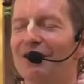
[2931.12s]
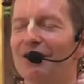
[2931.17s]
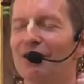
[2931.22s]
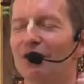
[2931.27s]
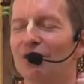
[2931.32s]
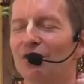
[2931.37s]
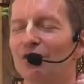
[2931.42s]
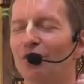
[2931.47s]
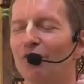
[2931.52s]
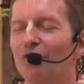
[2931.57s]

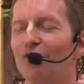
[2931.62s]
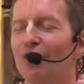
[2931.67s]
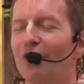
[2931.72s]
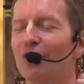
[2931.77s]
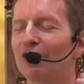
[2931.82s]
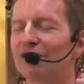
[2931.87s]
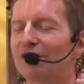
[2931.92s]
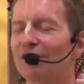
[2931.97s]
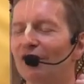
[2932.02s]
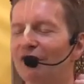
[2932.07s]
so
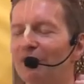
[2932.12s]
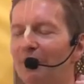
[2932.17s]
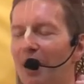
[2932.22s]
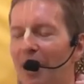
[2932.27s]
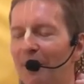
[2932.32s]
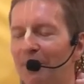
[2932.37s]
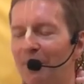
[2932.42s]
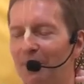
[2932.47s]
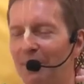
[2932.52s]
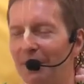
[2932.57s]
first serve
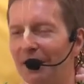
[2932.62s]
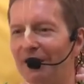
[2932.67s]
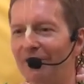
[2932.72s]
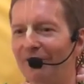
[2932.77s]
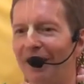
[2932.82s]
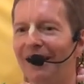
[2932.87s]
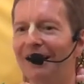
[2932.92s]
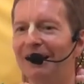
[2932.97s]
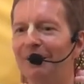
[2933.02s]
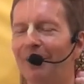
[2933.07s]
Mahaprabhu in
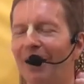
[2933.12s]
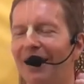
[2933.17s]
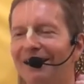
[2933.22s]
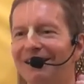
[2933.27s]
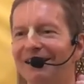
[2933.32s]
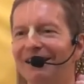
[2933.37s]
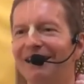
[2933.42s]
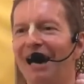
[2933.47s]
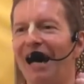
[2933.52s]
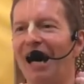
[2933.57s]
Vaidhi
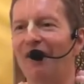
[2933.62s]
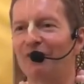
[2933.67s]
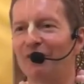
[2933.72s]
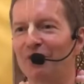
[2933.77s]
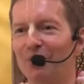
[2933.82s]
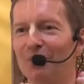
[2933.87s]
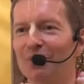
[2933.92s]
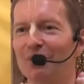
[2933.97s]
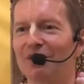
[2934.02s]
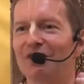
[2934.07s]
Bhakti,
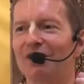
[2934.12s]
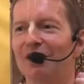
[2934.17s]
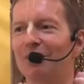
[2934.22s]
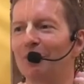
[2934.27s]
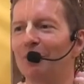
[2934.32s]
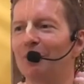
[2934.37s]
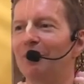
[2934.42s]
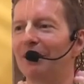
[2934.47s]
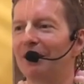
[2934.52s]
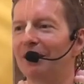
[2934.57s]
afterwards it
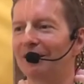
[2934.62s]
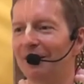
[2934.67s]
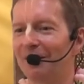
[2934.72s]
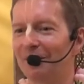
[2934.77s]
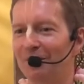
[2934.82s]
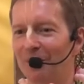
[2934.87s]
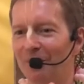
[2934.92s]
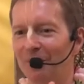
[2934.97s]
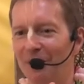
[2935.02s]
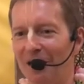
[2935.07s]
will, be, it
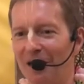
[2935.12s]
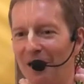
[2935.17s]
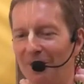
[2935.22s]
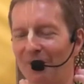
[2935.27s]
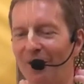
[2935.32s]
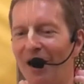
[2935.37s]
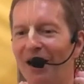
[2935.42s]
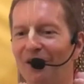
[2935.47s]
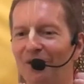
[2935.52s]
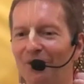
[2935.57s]
will become
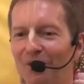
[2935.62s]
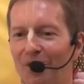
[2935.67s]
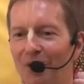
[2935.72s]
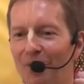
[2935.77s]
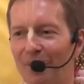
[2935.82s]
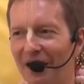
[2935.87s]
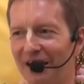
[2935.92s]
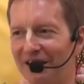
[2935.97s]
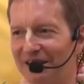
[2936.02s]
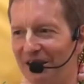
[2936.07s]
Raganuga
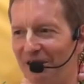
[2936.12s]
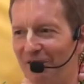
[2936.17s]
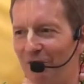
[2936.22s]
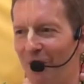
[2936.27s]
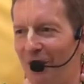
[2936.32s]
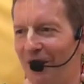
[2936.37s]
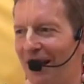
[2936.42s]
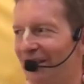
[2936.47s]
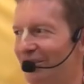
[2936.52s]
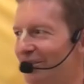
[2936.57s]
Bhakti if
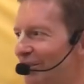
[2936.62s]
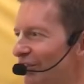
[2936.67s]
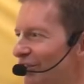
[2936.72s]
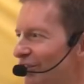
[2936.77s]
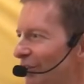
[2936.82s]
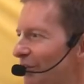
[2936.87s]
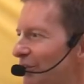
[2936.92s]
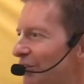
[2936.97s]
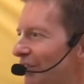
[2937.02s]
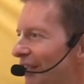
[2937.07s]
one has the
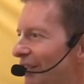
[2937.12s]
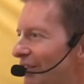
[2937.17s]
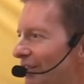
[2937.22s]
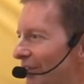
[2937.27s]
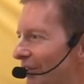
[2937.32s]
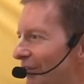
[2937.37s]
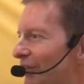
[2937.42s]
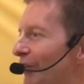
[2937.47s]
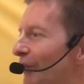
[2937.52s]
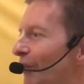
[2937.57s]
association
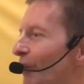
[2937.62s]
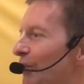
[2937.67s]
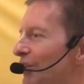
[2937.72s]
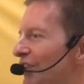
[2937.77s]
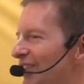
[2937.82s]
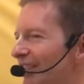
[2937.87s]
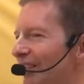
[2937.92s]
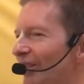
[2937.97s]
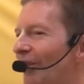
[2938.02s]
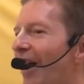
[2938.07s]
of
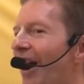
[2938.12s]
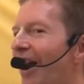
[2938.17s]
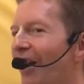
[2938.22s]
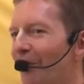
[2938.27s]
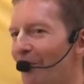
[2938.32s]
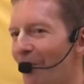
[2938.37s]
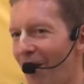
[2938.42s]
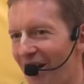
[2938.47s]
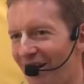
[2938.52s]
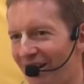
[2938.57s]
devotees in Raga
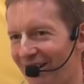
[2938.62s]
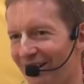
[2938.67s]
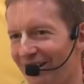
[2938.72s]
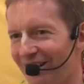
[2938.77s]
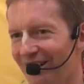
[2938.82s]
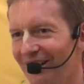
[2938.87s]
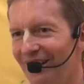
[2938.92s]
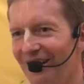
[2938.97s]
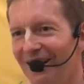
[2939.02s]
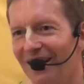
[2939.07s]

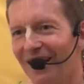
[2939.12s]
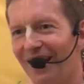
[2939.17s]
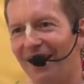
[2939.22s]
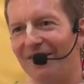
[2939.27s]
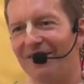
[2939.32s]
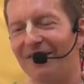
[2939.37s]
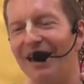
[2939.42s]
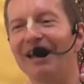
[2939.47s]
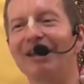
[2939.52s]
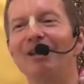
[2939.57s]

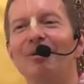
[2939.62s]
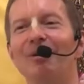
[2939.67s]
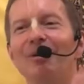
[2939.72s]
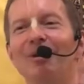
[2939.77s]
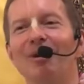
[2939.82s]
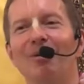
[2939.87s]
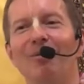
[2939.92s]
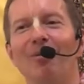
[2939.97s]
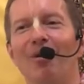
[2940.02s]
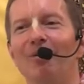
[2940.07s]
And then
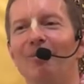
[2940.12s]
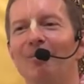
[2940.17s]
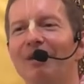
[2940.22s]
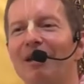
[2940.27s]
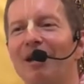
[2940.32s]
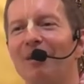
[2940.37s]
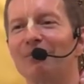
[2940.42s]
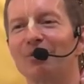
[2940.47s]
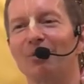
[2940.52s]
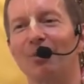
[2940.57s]
one
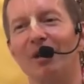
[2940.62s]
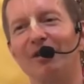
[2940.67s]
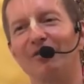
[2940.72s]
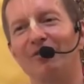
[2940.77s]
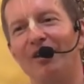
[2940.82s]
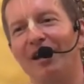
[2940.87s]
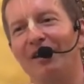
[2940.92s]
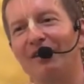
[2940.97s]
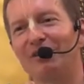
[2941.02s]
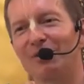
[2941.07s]
becomes
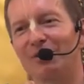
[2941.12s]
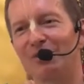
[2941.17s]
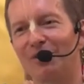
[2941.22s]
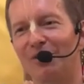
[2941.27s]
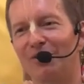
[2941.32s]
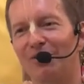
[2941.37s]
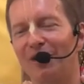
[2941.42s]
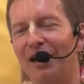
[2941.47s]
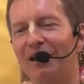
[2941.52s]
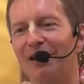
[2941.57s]
qualified to
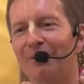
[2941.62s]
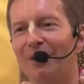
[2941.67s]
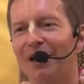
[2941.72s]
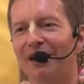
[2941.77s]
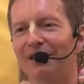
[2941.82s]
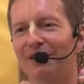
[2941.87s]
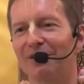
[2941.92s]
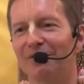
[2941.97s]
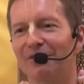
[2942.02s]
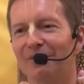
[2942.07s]
serve Radha
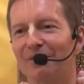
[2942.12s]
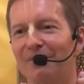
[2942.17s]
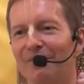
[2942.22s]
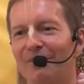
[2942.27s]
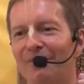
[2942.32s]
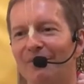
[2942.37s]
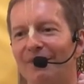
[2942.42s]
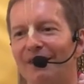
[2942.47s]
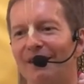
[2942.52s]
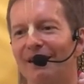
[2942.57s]
Madhav.
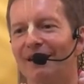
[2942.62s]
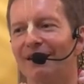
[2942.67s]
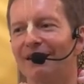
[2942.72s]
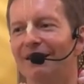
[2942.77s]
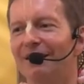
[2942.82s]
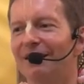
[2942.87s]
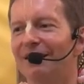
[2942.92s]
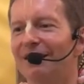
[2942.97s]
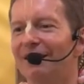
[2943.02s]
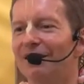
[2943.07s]

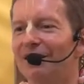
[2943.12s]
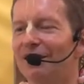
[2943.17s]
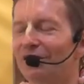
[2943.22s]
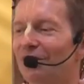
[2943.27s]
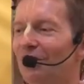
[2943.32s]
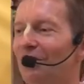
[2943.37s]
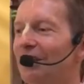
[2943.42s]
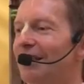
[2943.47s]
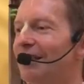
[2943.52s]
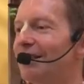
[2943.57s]

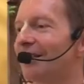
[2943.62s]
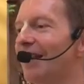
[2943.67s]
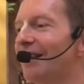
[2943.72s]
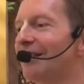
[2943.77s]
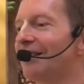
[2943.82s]
So he said